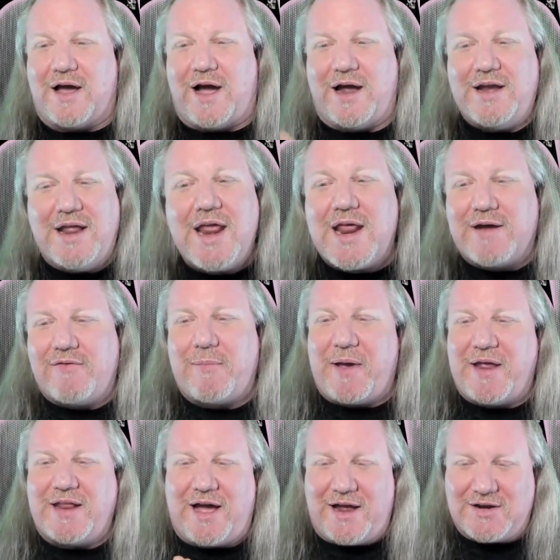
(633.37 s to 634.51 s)
I need
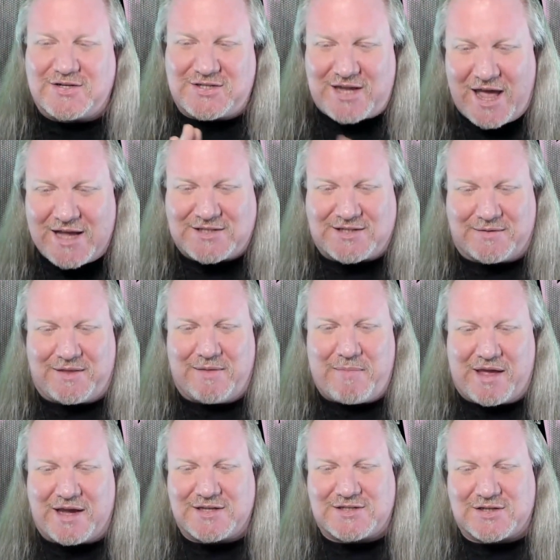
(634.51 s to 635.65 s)
everybody to understand something,
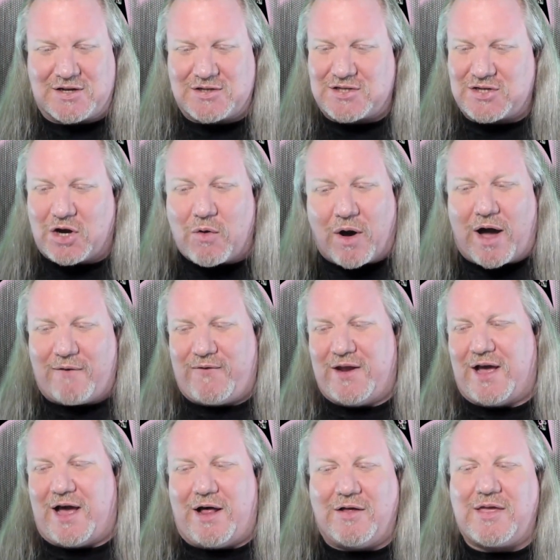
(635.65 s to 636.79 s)
because so
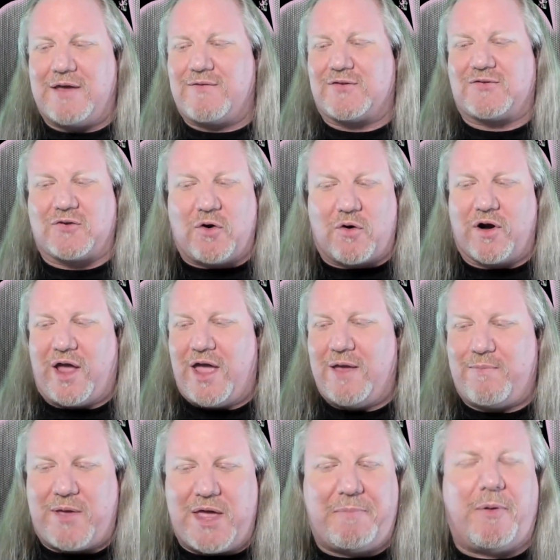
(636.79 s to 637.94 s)
often I'll give a score
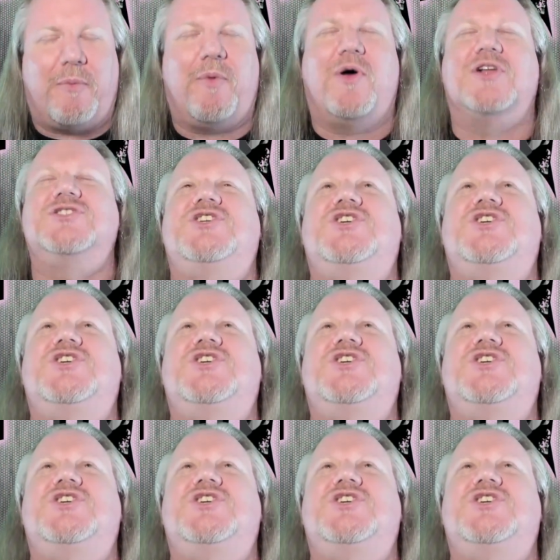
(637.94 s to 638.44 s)
and people will